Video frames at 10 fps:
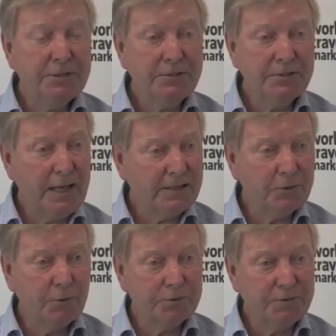since the
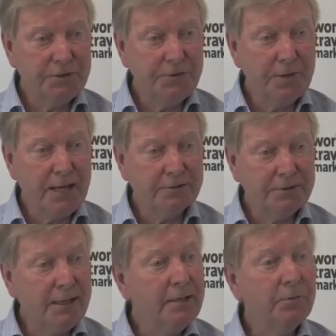last quarter of
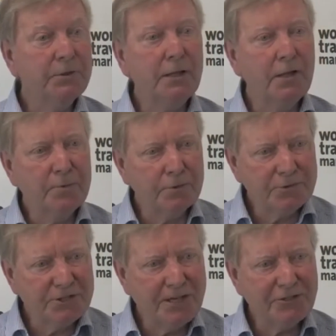2008 with the global
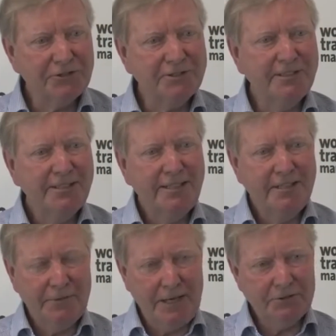recession,
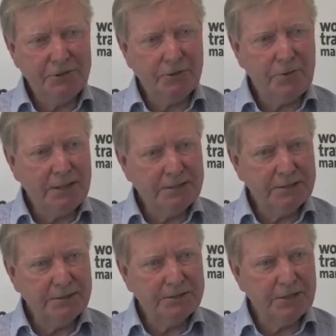financial
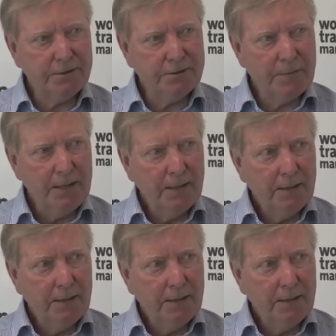crisis, and so on.